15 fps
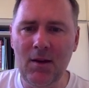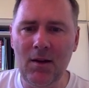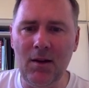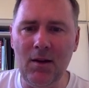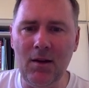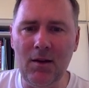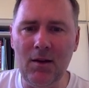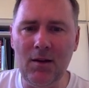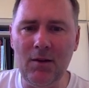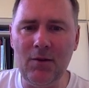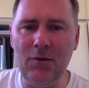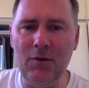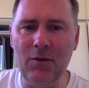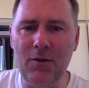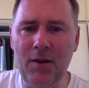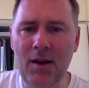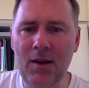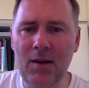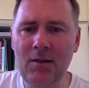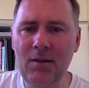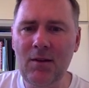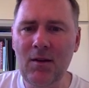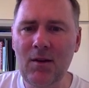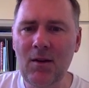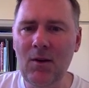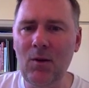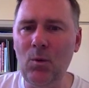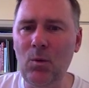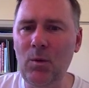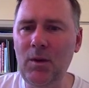For that,
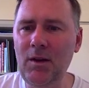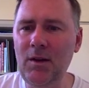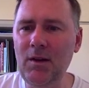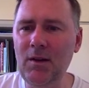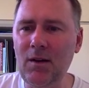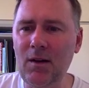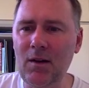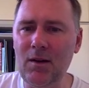we